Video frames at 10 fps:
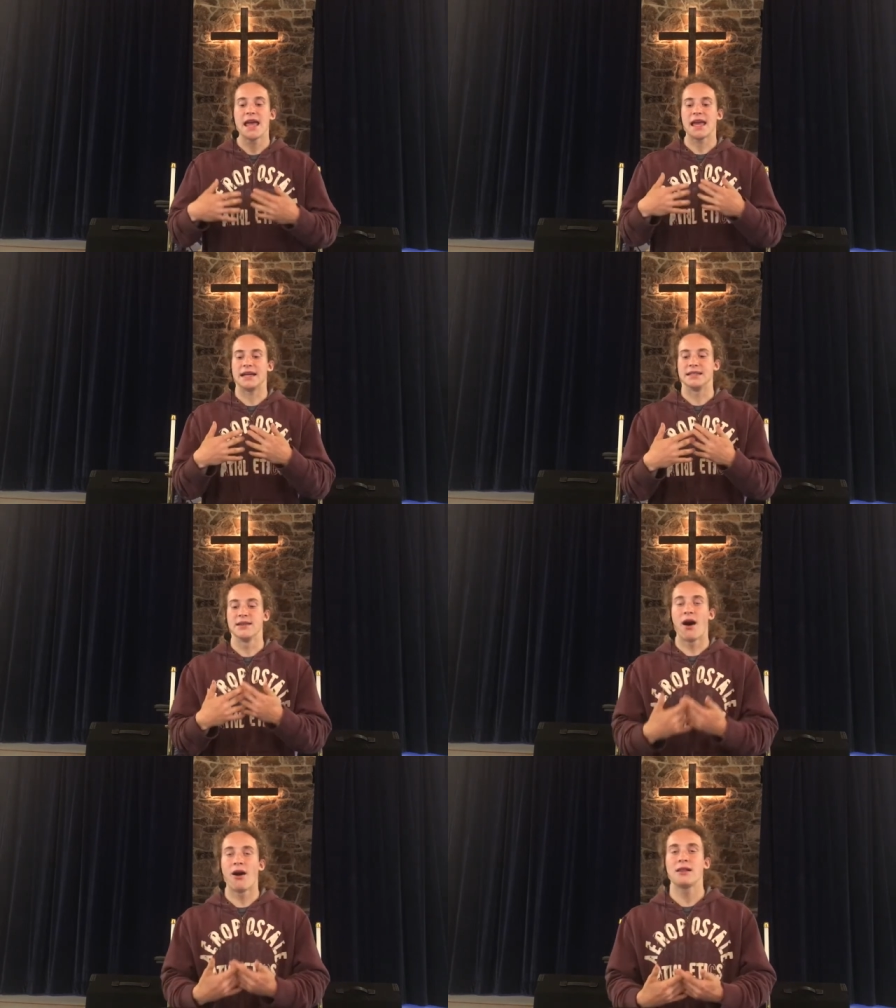
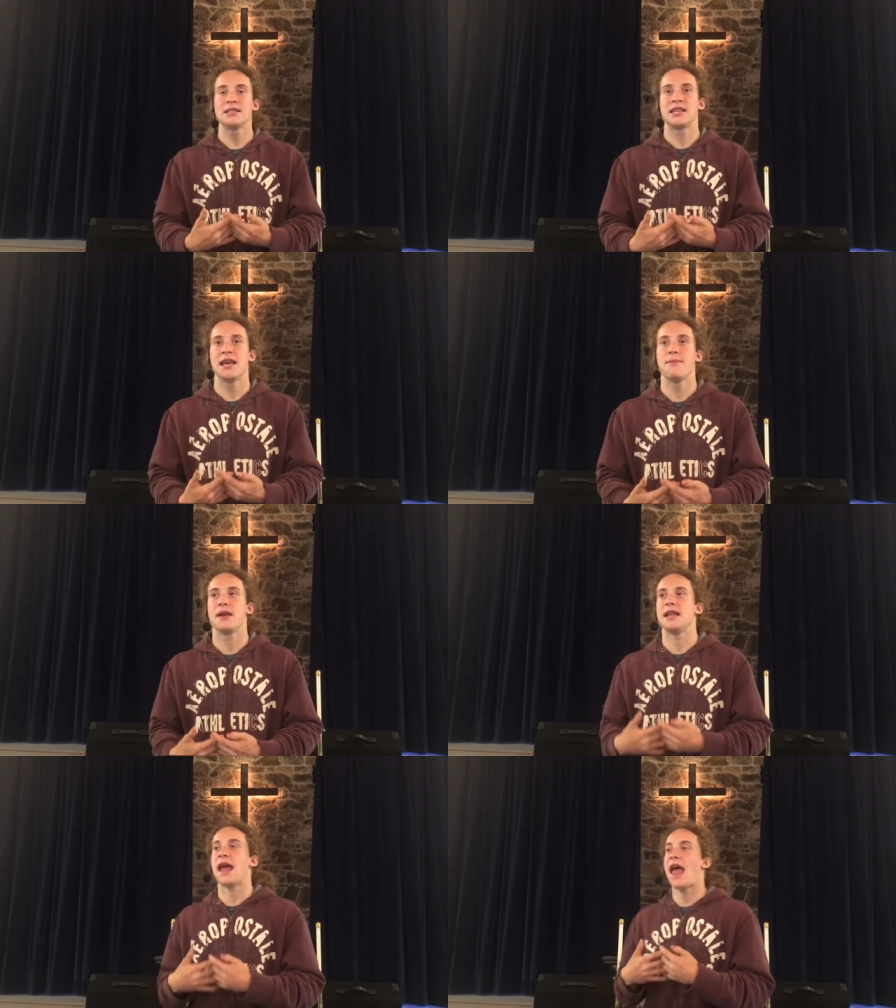acknowledge Him
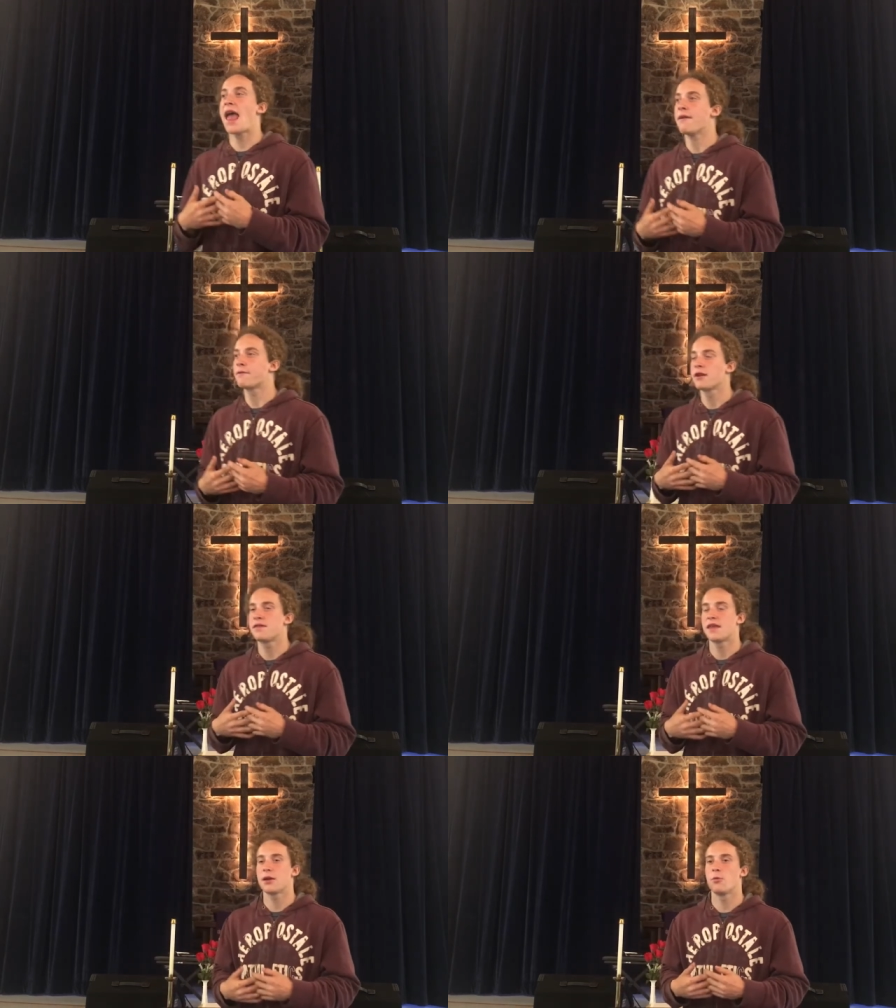in
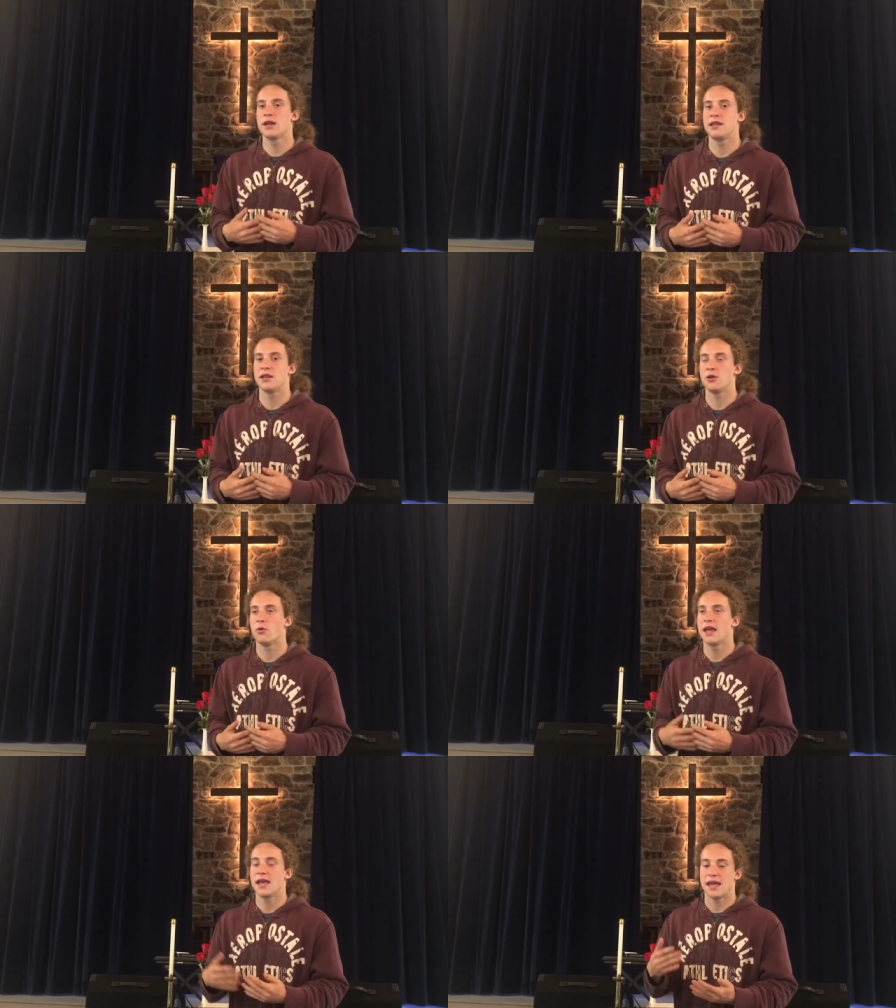everything we
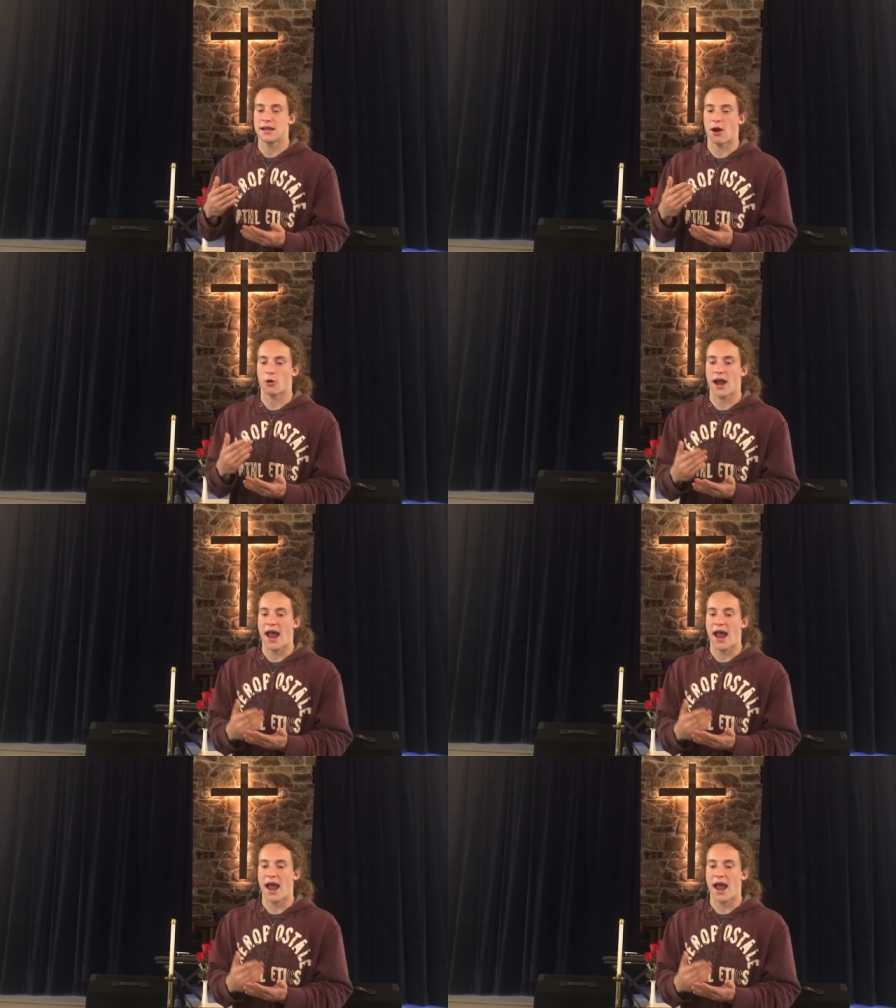do, in our